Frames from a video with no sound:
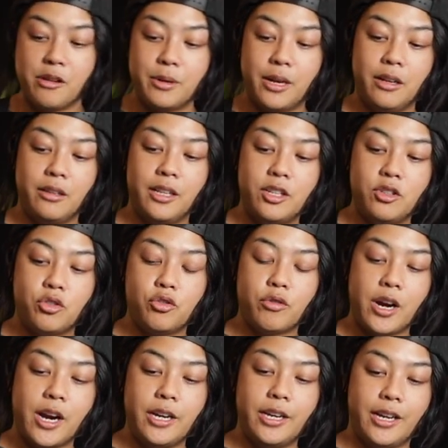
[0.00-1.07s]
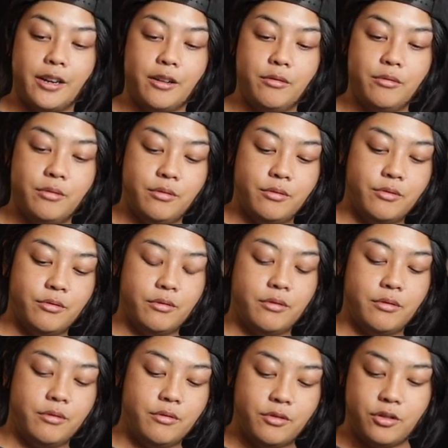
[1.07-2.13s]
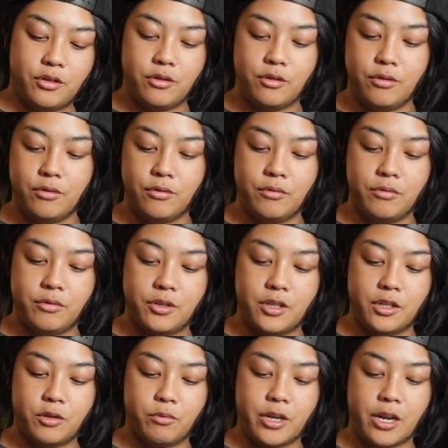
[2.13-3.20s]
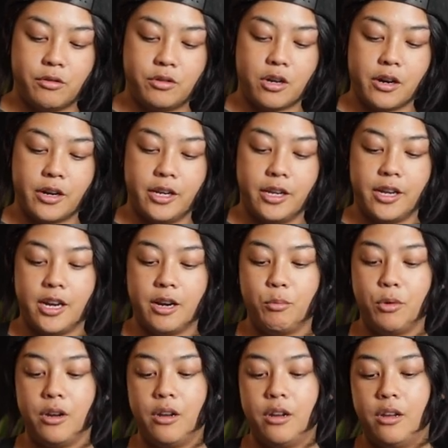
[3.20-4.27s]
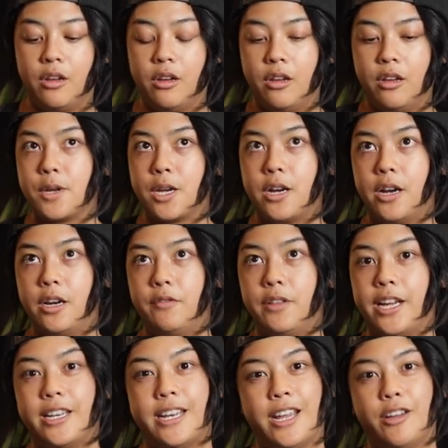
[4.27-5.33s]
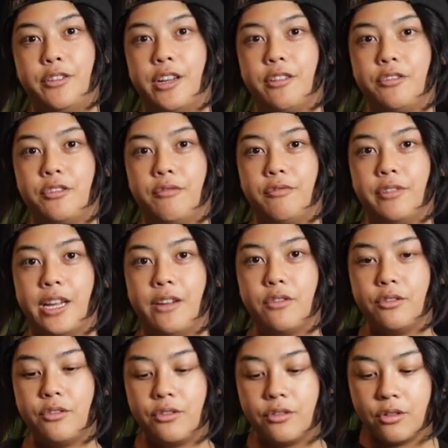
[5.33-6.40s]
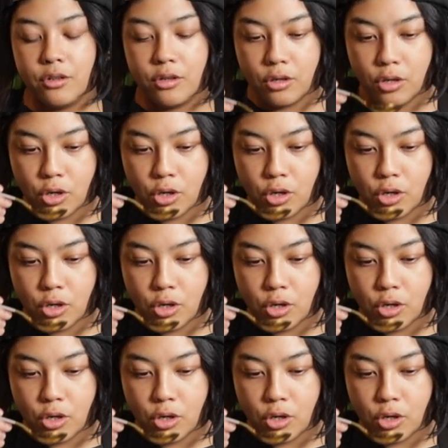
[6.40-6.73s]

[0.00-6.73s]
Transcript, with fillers: talk about, let's try now to, since we're now talking to camera, kind of like nail down some flavors.